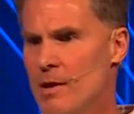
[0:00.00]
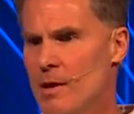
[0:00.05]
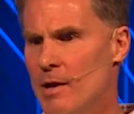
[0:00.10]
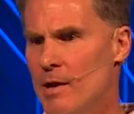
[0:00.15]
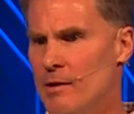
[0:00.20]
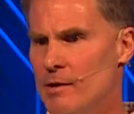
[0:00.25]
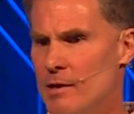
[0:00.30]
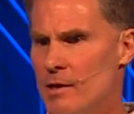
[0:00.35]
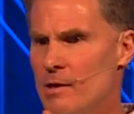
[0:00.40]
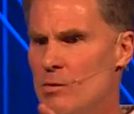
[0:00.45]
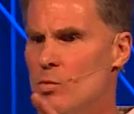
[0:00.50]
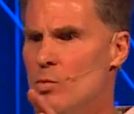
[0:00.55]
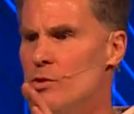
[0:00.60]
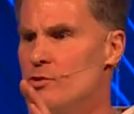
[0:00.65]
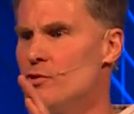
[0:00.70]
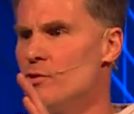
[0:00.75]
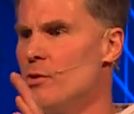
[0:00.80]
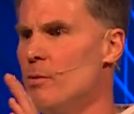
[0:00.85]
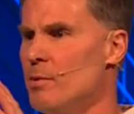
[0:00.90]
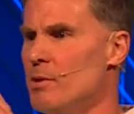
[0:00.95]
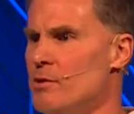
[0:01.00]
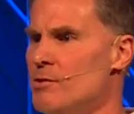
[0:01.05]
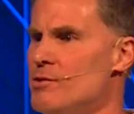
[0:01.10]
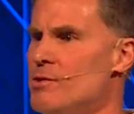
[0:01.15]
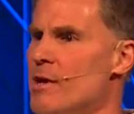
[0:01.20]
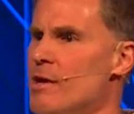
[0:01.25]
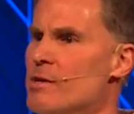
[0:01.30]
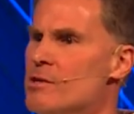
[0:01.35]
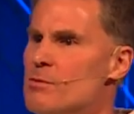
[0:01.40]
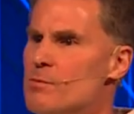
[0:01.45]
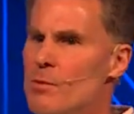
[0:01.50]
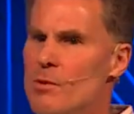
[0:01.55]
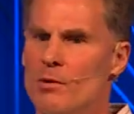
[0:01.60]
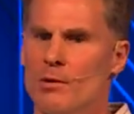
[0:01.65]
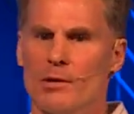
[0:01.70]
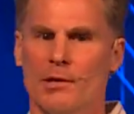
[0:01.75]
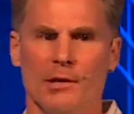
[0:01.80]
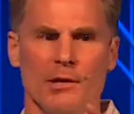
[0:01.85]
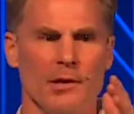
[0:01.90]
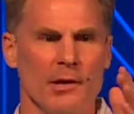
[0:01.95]
And he wants you to be
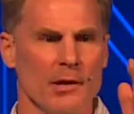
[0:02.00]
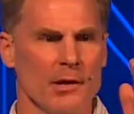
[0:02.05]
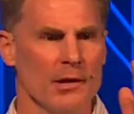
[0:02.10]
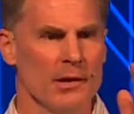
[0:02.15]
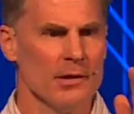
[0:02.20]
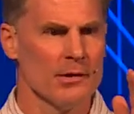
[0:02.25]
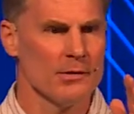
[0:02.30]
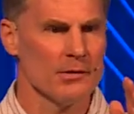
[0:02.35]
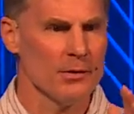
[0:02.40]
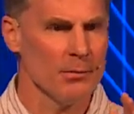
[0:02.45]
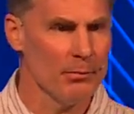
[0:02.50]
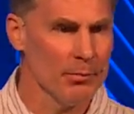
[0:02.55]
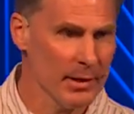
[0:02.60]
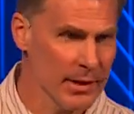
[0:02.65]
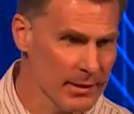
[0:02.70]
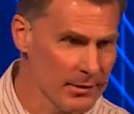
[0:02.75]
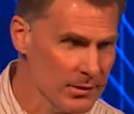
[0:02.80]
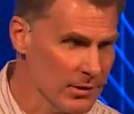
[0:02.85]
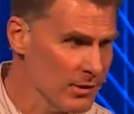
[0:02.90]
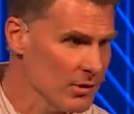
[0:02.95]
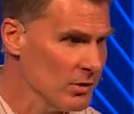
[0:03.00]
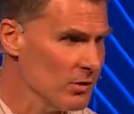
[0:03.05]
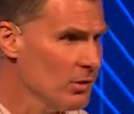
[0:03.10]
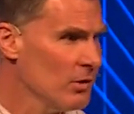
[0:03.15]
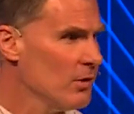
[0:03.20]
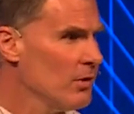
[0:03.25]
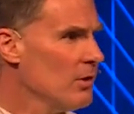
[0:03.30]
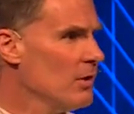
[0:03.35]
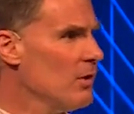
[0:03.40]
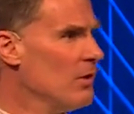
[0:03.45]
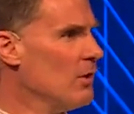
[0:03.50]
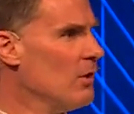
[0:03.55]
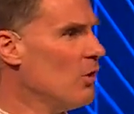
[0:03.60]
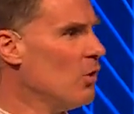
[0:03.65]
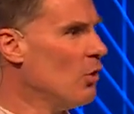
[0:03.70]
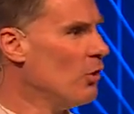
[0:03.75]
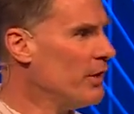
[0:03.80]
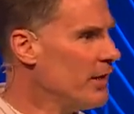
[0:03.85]
desperately dependent on